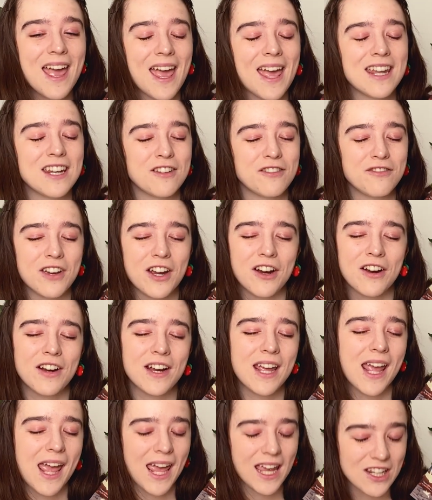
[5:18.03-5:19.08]
and a
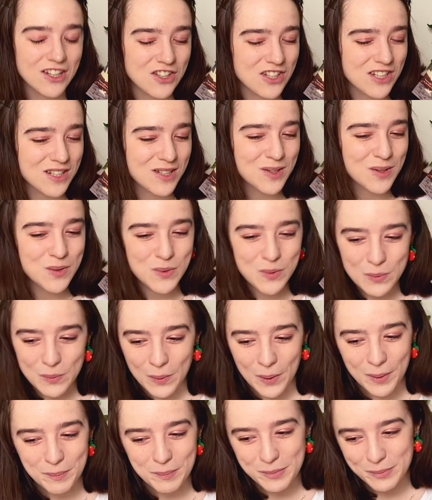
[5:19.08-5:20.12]
very ancient
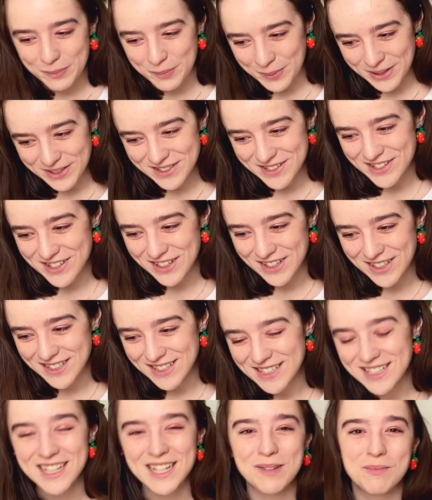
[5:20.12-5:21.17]
swamp monster
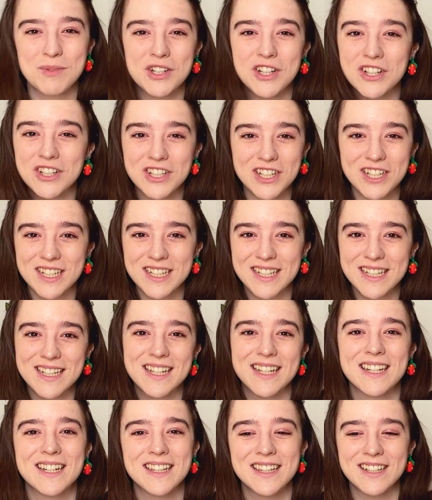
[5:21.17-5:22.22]
named Glurk
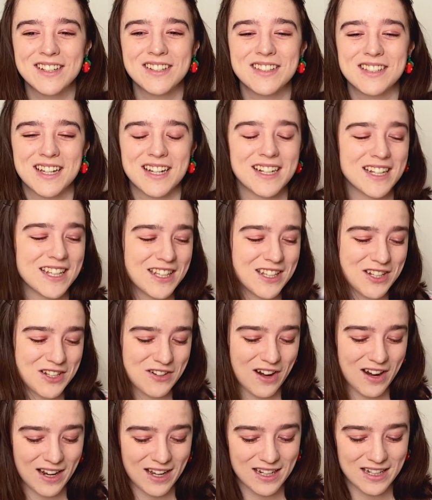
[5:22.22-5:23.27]
and a little tiny
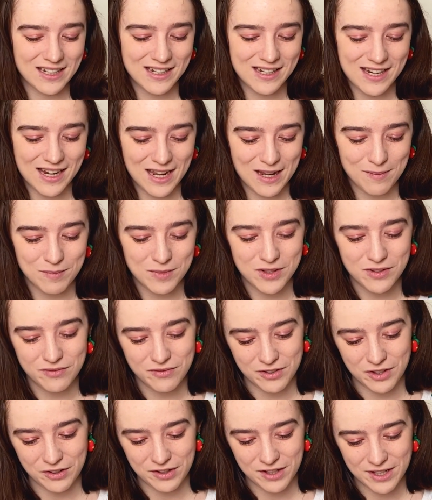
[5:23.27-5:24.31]
dragon named
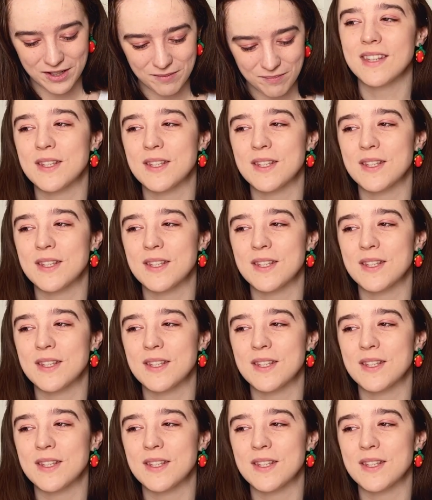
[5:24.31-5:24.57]
Furion.